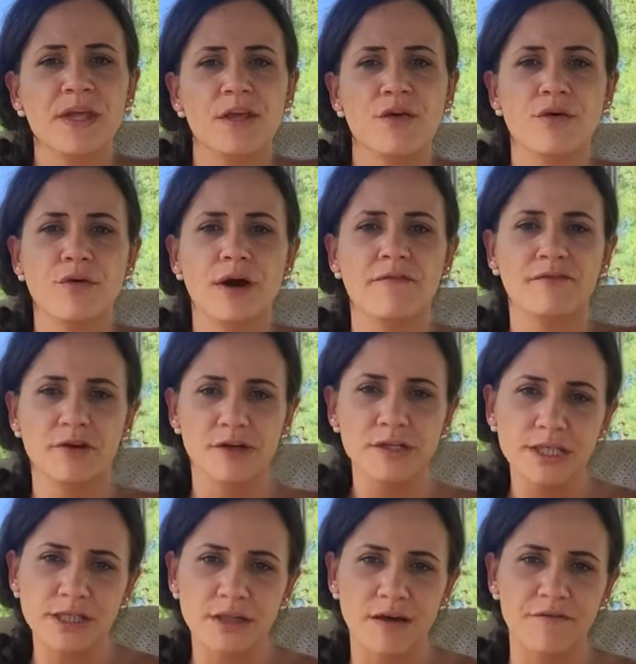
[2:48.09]
You have learned
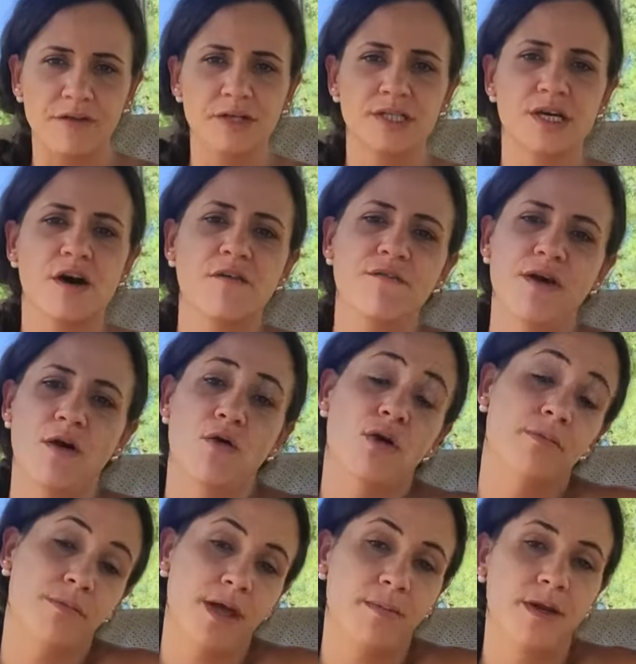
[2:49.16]
to love yourself, or
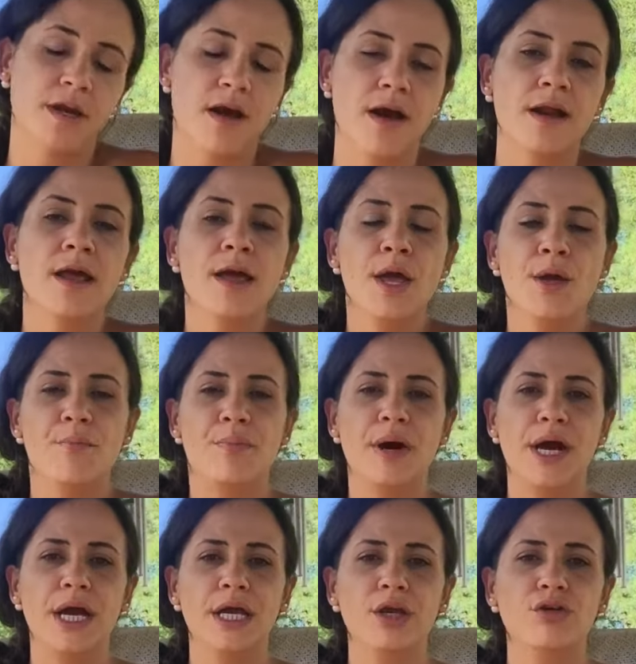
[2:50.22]
maybe not,
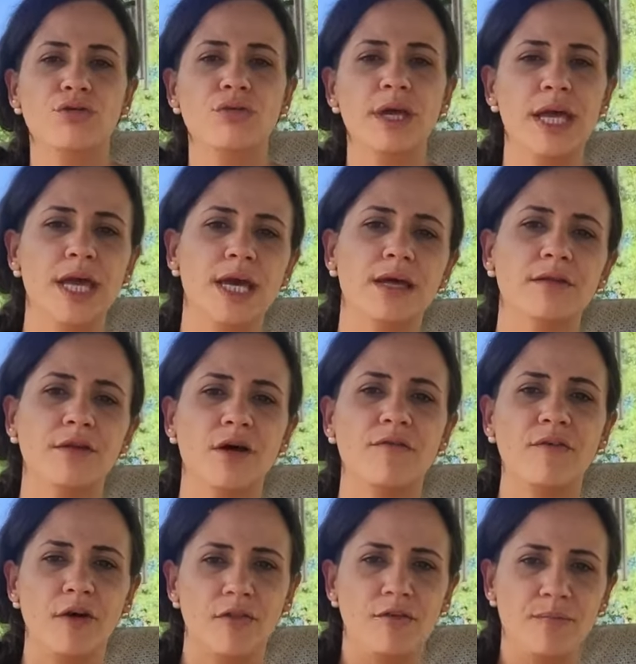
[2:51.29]
but you can't love
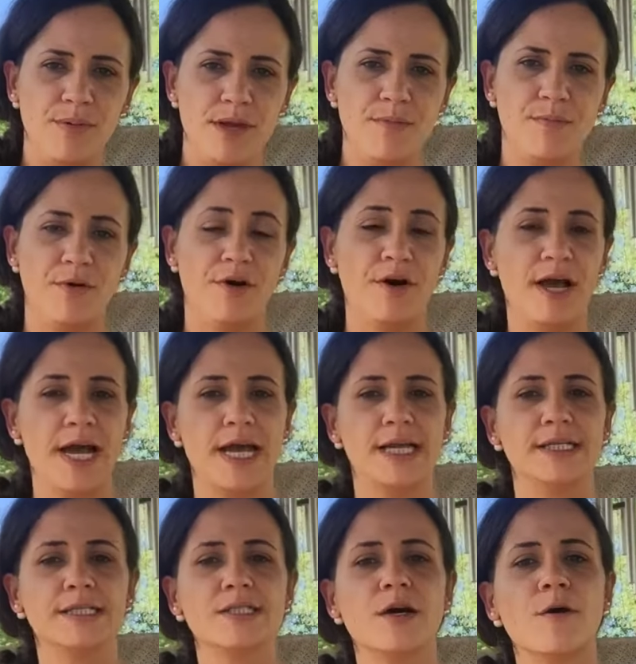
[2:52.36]
other people.
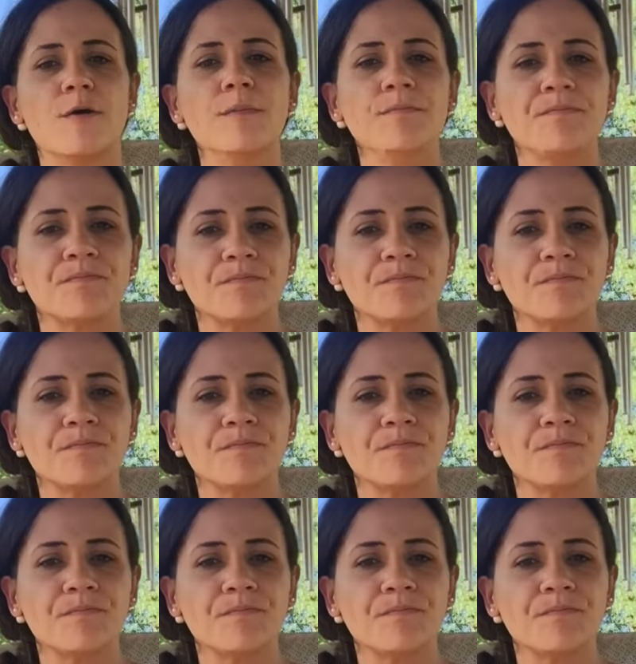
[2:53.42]
And so,